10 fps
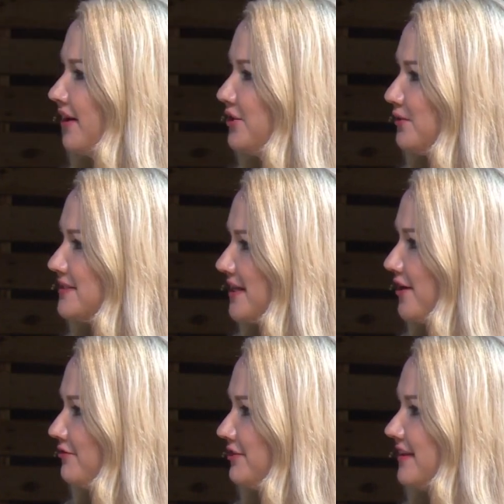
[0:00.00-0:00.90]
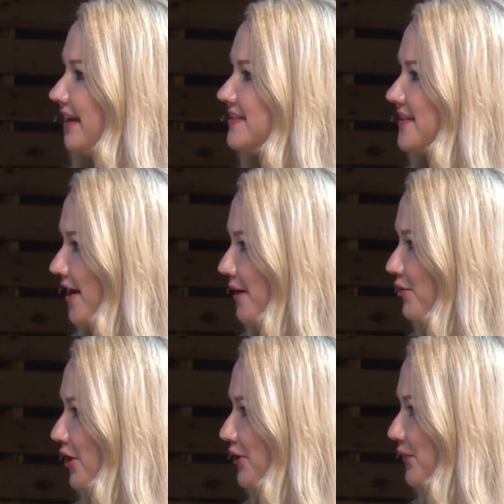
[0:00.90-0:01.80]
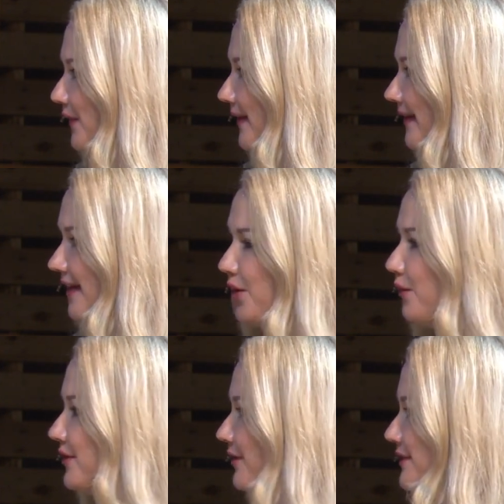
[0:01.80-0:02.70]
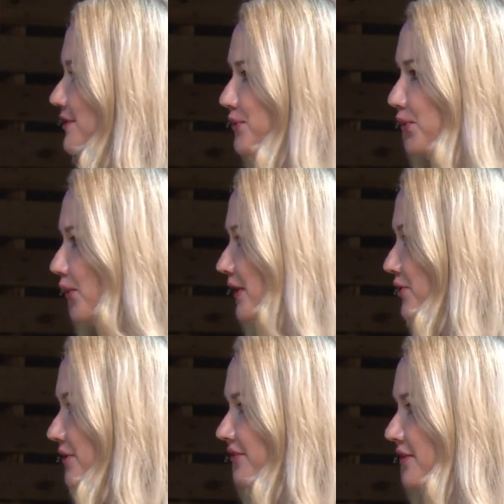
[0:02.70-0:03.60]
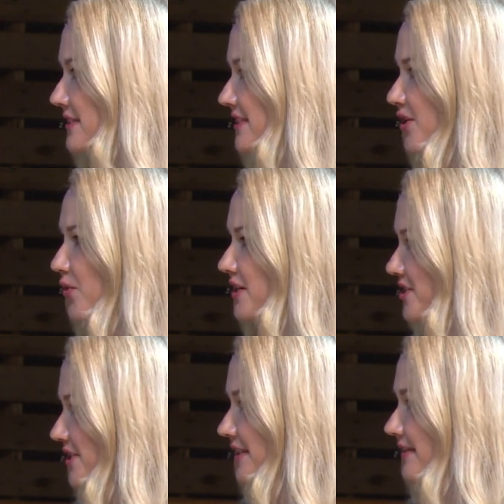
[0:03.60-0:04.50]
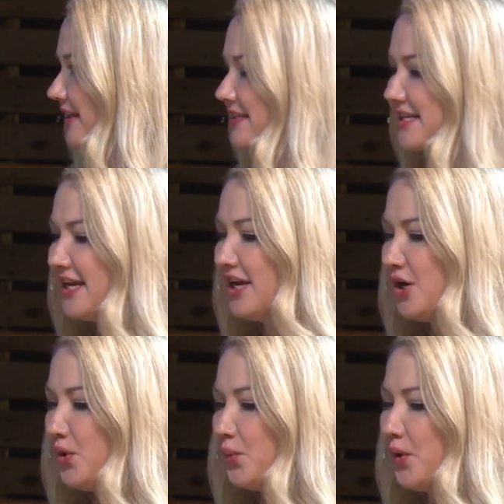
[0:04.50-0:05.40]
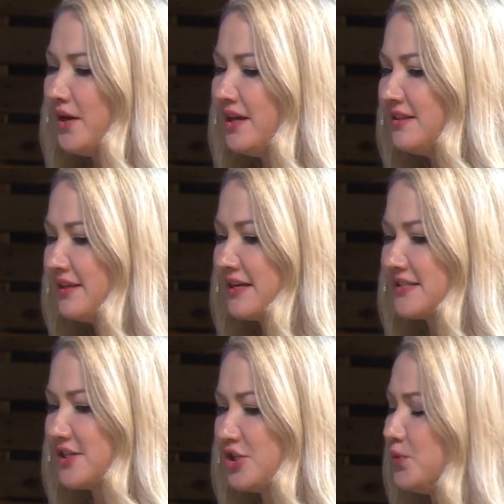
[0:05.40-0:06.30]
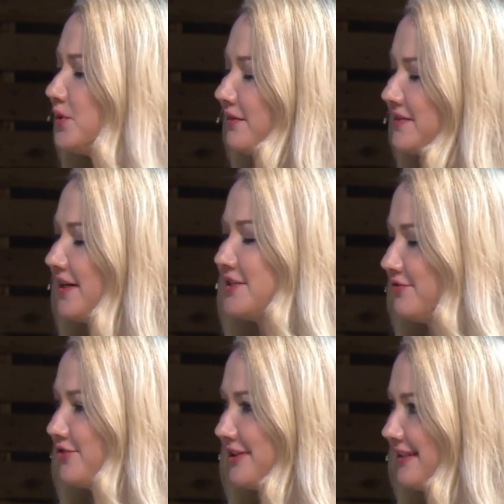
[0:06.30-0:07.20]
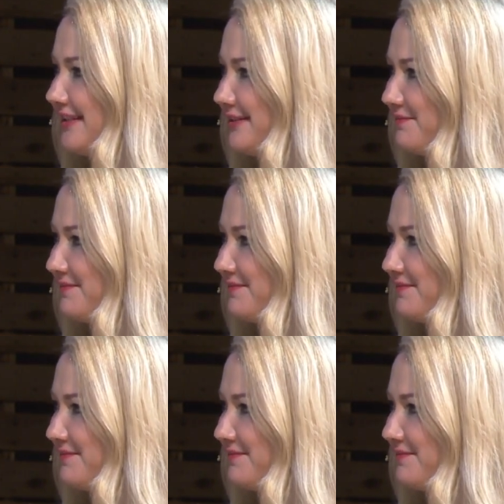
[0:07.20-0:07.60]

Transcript: at yourself in that time where you were, whether at school or at university, questioning things, were there things that you would have done differently?